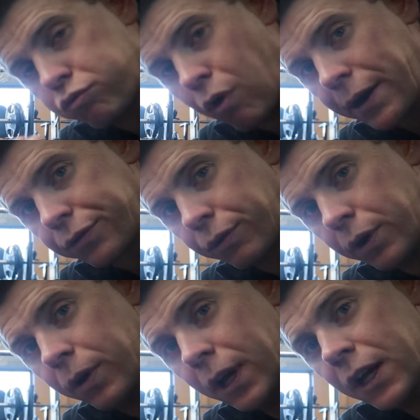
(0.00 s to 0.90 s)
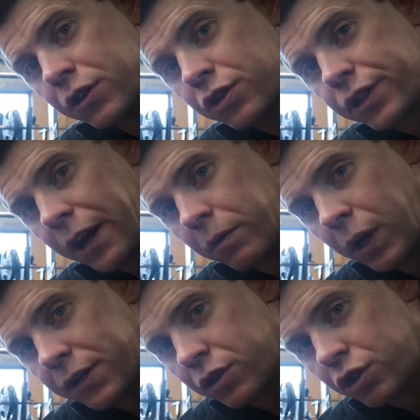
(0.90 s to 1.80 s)
right through so you stand up
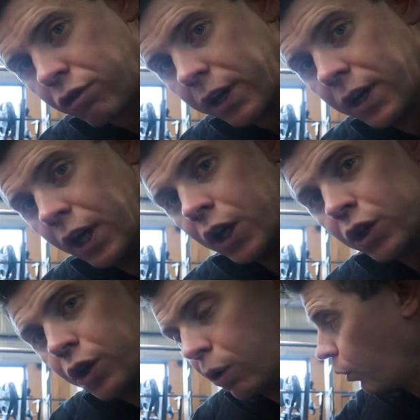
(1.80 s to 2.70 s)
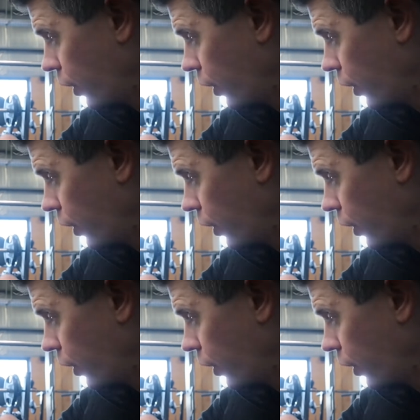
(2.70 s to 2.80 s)
nice and straight. You don't